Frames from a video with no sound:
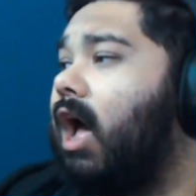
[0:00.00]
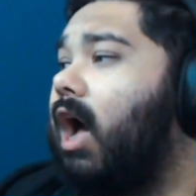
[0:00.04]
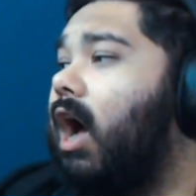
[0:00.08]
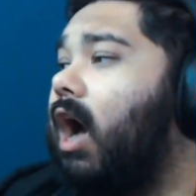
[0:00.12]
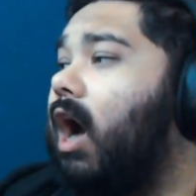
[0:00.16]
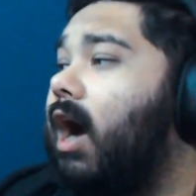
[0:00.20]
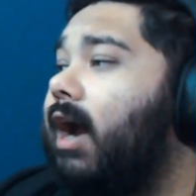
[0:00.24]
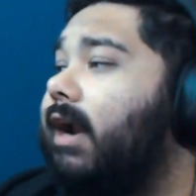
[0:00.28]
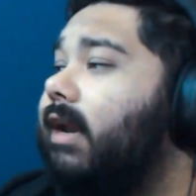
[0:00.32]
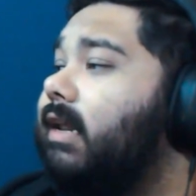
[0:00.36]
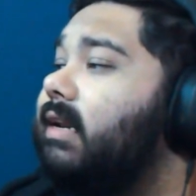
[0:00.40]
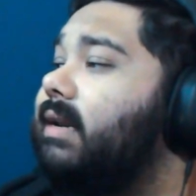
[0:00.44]

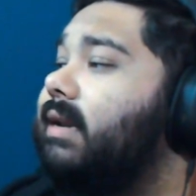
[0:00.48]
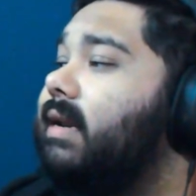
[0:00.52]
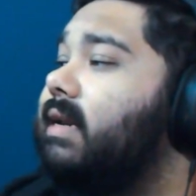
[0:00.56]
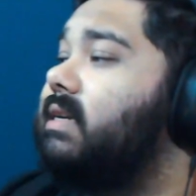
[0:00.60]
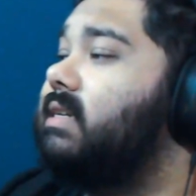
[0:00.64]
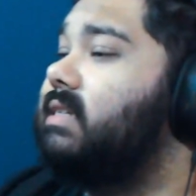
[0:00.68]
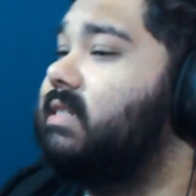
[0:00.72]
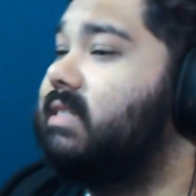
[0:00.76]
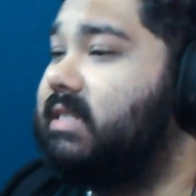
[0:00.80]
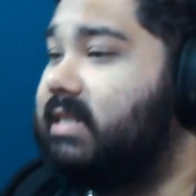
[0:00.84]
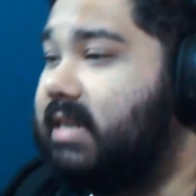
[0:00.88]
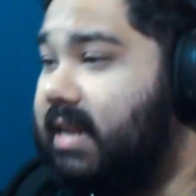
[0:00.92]
I didn't
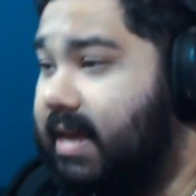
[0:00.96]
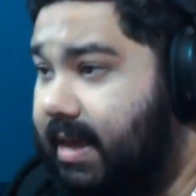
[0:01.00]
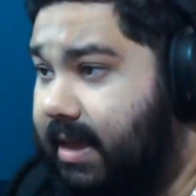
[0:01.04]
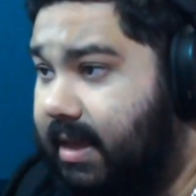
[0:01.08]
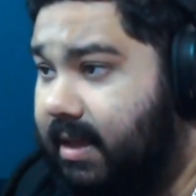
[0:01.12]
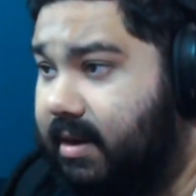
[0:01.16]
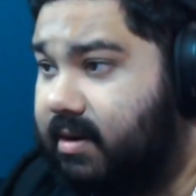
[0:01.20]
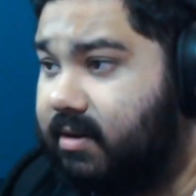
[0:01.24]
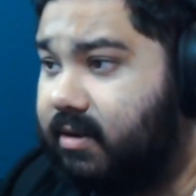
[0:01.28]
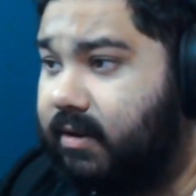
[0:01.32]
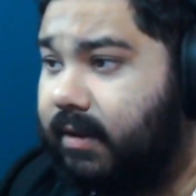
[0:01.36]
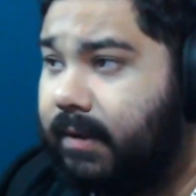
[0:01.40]

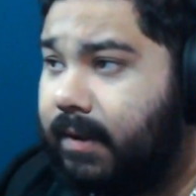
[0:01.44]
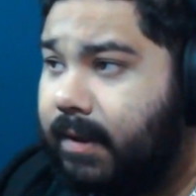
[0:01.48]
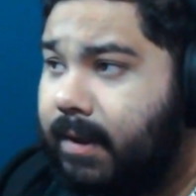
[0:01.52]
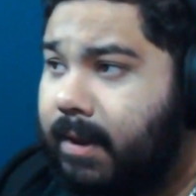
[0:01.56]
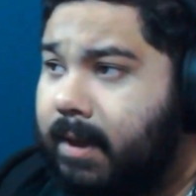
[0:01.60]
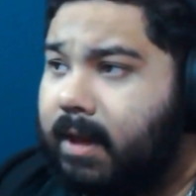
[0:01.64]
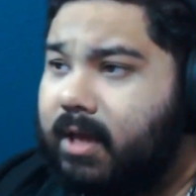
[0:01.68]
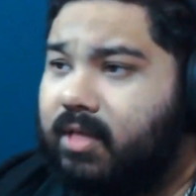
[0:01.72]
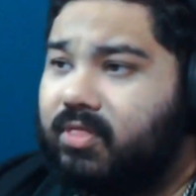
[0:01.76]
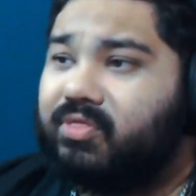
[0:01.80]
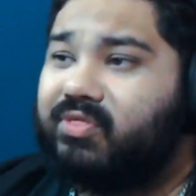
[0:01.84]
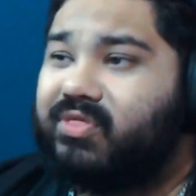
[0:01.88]
understand
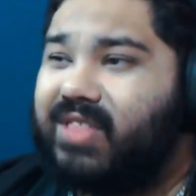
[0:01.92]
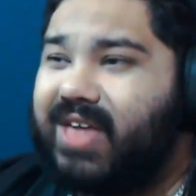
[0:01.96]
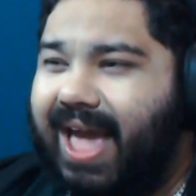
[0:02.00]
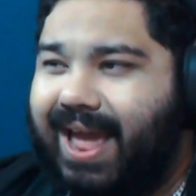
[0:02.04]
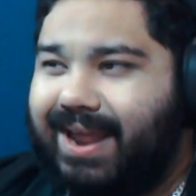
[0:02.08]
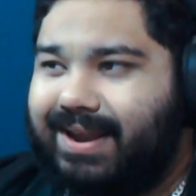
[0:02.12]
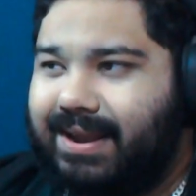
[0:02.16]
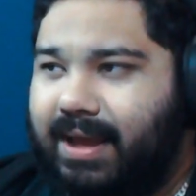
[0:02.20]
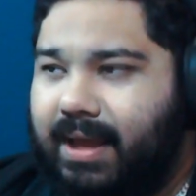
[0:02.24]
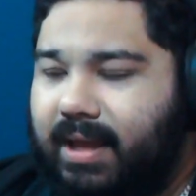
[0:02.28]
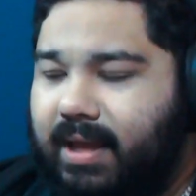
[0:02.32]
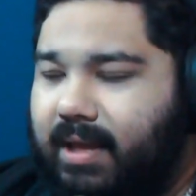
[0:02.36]

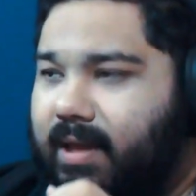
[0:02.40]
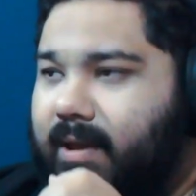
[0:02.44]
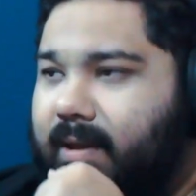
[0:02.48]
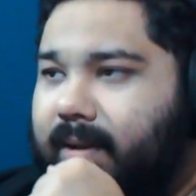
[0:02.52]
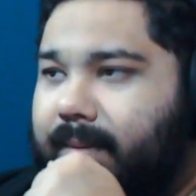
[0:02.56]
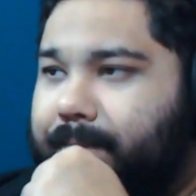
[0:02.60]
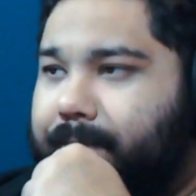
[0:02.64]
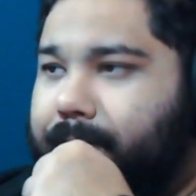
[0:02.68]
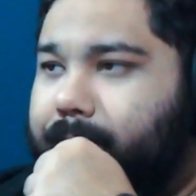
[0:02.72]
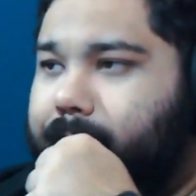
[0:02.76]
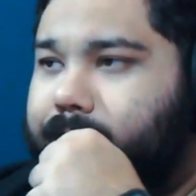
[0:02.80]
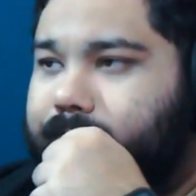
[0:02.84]
that
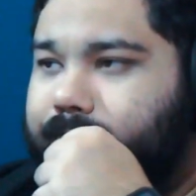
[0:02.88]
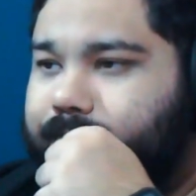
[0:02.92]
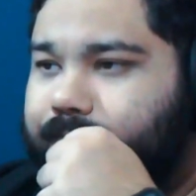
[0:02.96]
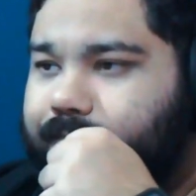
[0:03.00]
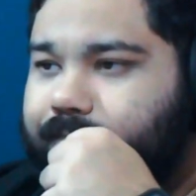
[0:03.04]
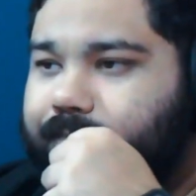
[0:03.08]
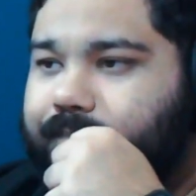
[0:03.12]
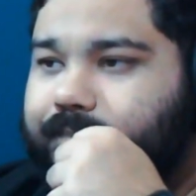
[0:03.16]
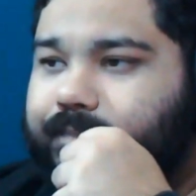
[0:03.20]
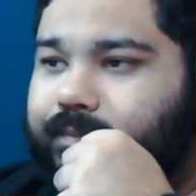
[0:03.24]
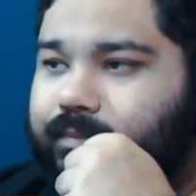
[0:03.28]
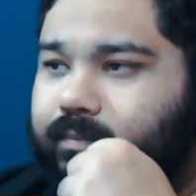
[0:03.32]

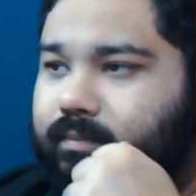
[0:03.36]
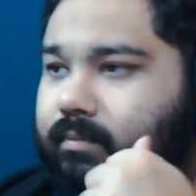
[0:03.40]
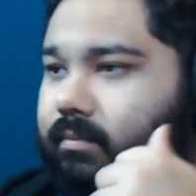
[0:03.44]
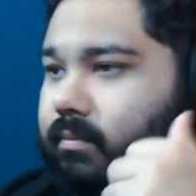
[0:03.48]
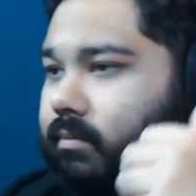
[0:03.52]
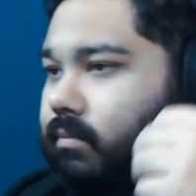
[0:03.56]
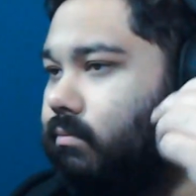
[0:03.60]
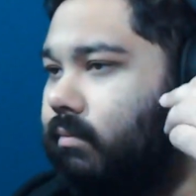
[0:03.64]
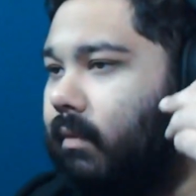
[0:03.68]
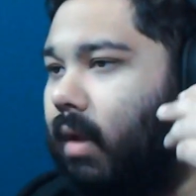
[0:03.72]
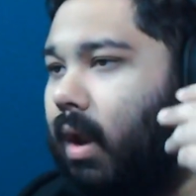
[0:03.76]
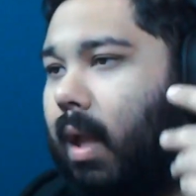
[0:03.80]

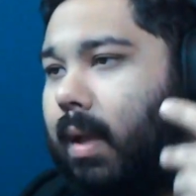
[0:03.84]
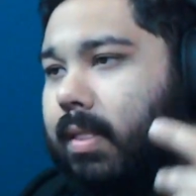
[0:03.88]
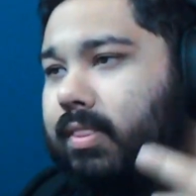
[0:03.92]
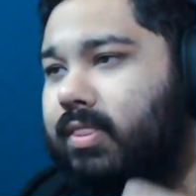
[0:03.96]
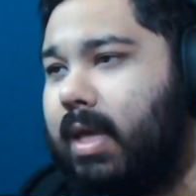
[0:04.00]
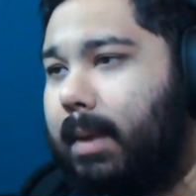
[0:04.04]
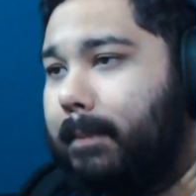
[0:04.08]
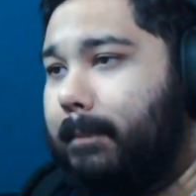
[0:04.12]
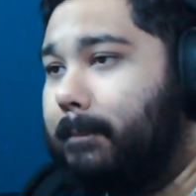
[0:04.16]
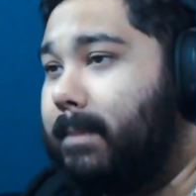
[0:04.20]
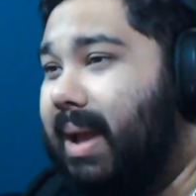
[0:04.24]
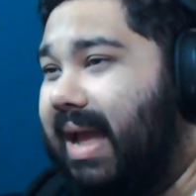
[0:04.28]

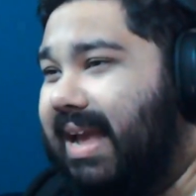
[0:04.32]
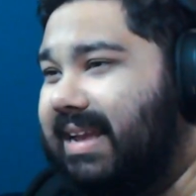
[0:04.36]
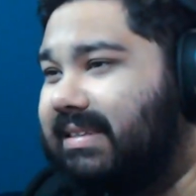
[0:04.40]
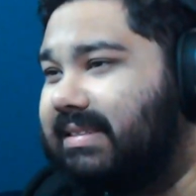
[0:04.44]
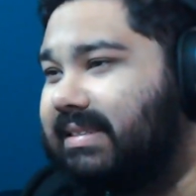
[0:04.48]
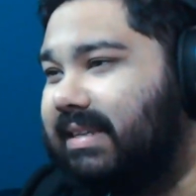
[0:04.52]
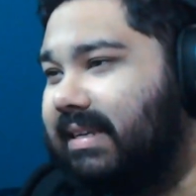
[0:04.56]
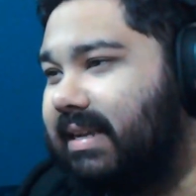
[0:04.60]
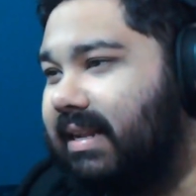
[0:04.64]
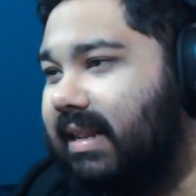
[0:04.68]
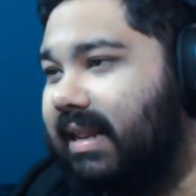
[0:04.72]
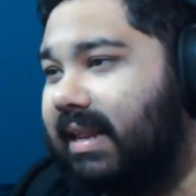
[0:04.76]
that
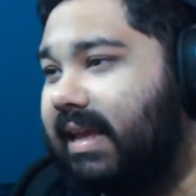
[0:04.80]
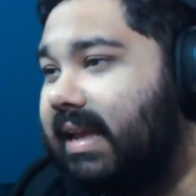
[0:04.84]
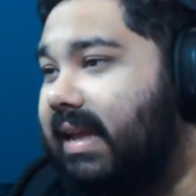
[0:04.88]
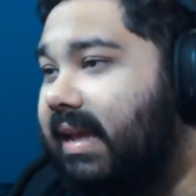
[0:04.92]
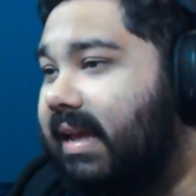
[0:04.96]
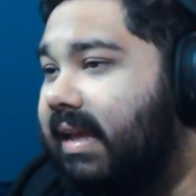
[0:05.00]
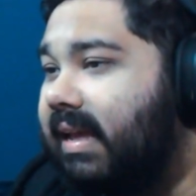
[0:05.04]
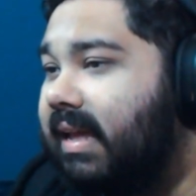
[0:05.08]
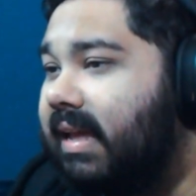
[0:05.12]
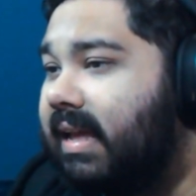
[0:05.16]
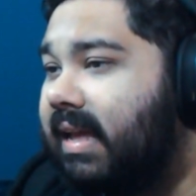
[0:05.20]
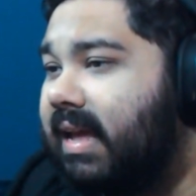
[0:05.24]
basically